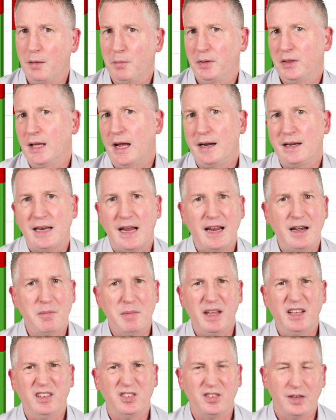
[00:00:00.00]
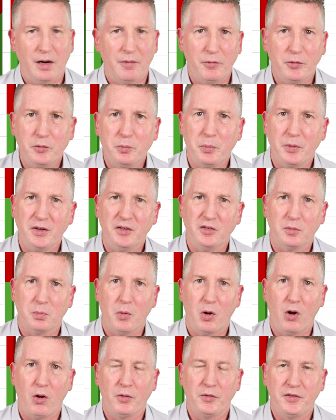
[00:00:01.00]
but that database stuff was pretty
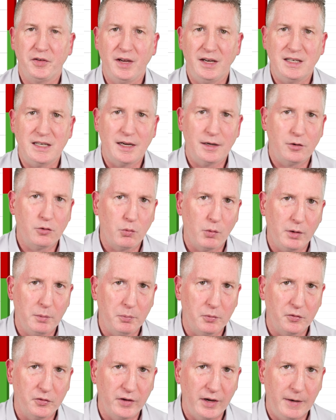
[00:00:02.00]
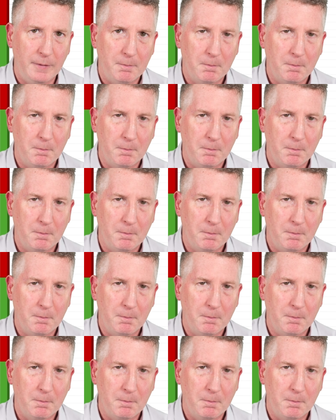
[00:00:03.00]
small, say 10 to 20%.